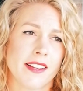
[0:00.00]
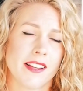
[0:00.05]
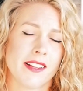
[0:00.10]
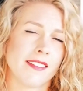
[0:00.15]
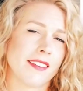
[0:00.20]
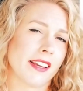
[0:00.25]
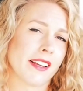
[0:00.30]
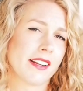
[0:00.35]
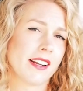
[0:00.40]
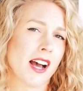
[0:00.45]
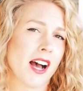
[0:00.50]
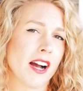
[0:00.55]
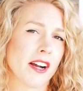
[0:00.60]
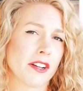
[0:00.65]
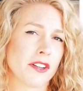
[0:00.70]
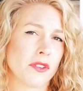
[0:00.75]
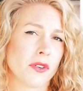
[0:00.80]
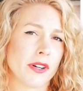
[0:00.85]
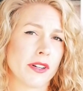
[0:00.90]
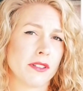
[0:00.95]
It's like an
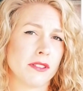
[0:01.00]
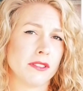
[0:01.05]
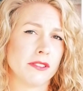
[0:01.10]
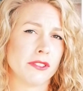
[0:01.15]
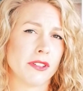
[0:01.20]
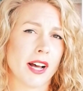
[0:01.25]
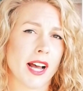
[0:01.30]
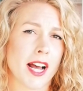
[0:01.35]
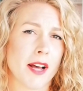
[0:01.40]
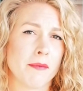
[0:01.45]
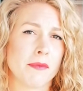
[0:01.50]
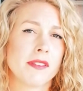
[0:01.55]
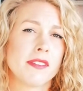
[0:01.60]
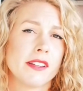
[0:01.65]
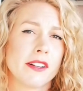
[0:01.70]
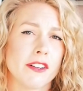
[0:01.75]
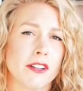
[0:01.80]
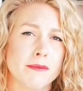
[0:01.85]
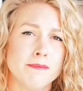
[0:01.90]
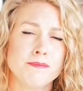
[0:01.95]
argan oil um,
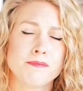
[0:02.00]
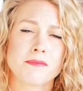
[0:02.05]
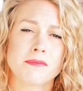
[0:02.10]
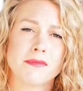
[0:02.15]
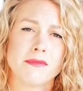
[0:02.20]
serum.